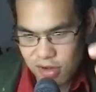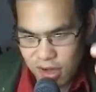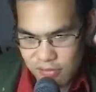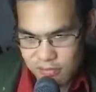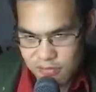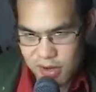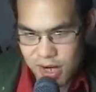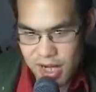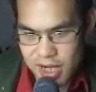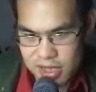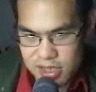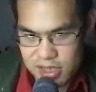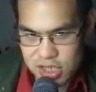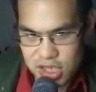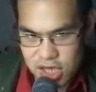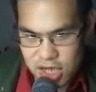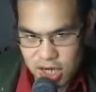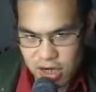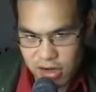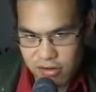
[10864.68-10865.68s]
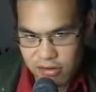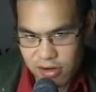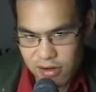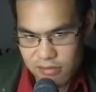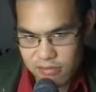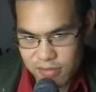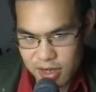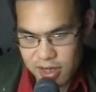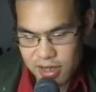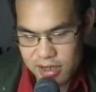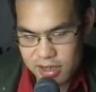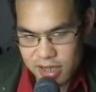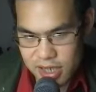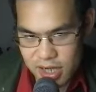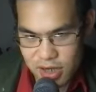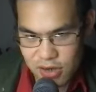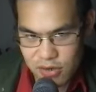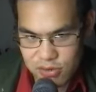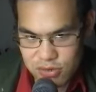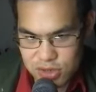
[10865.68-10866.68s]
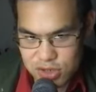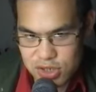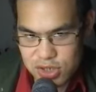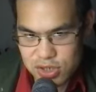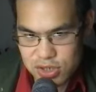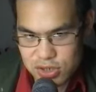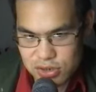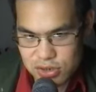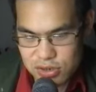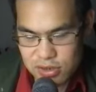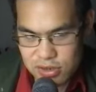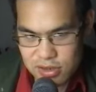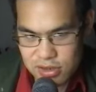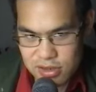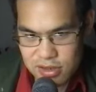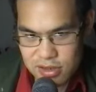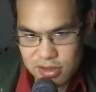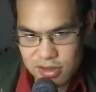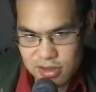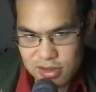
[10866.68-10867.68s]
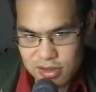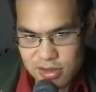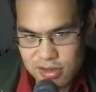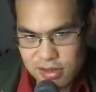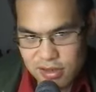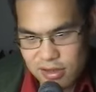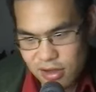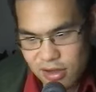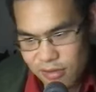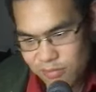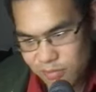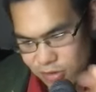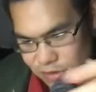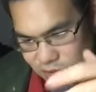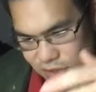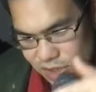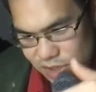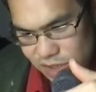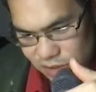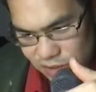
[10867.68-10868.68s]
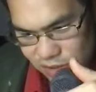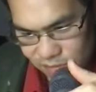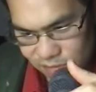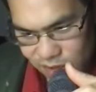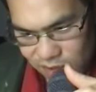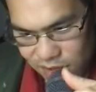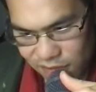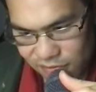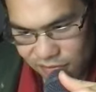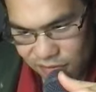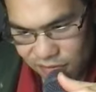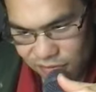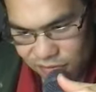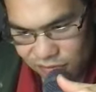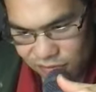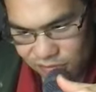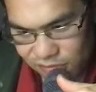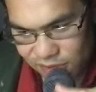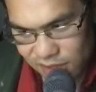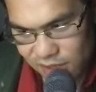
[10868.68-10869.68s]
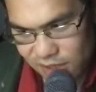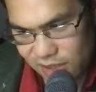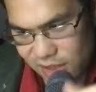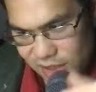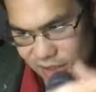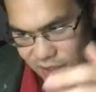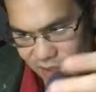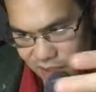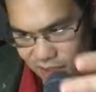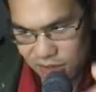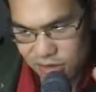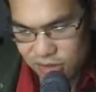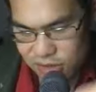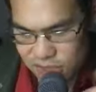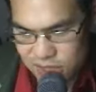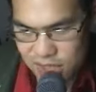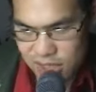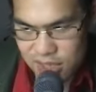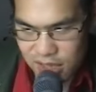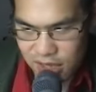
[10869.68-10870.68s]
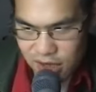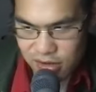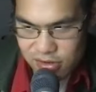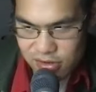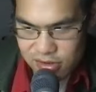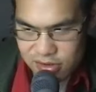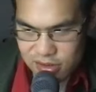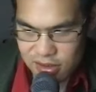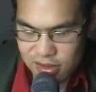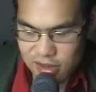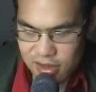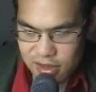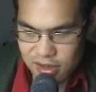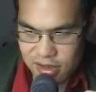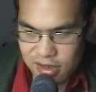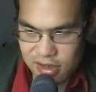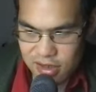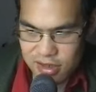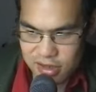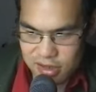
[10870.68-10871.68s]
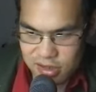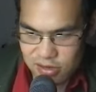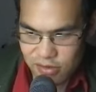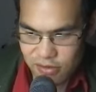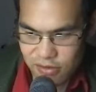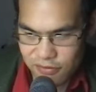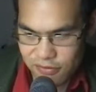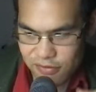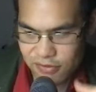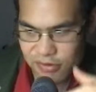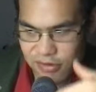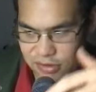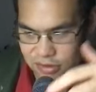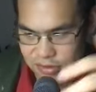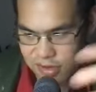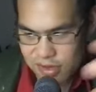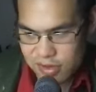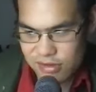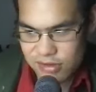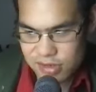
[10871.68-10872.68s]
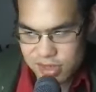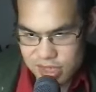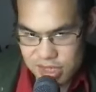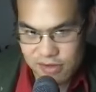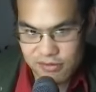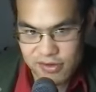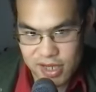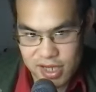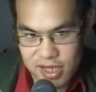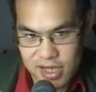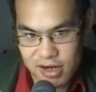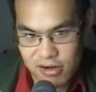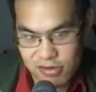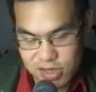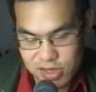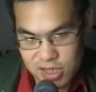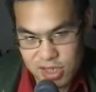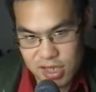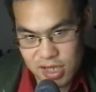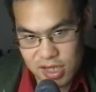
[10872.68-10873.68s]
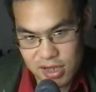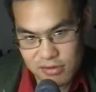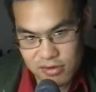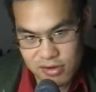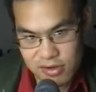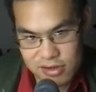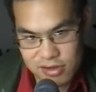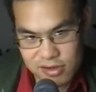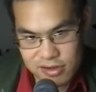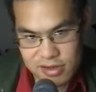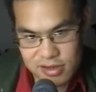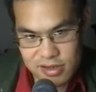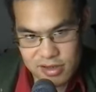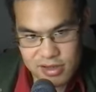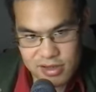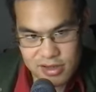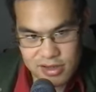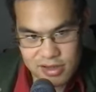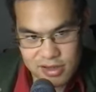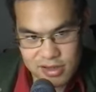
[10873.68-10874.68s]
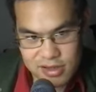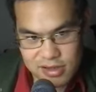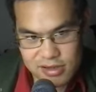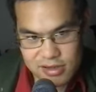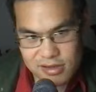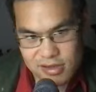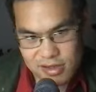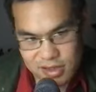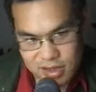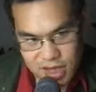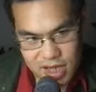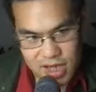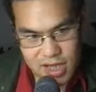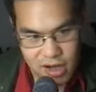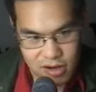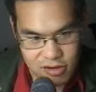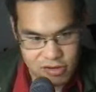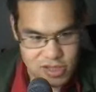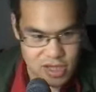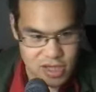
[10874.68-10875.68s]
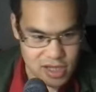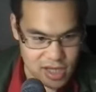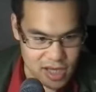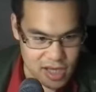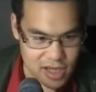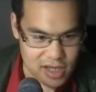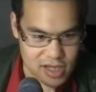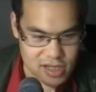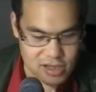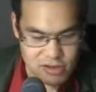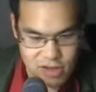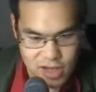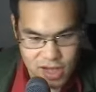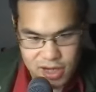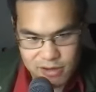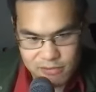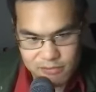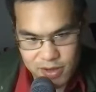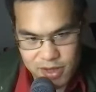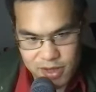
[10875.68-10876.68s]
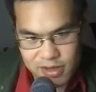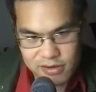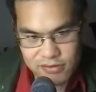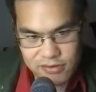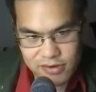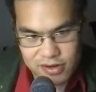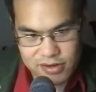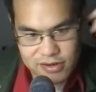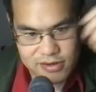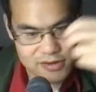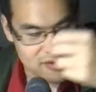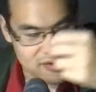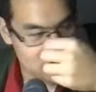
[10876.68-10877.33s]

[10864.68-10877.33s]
I buy a chair, I buy a couch, I put this into my living room, and then I get to sit down, for, 7, 8 hours a day, right? And then 8 hours a day, I get to lie in bed, right?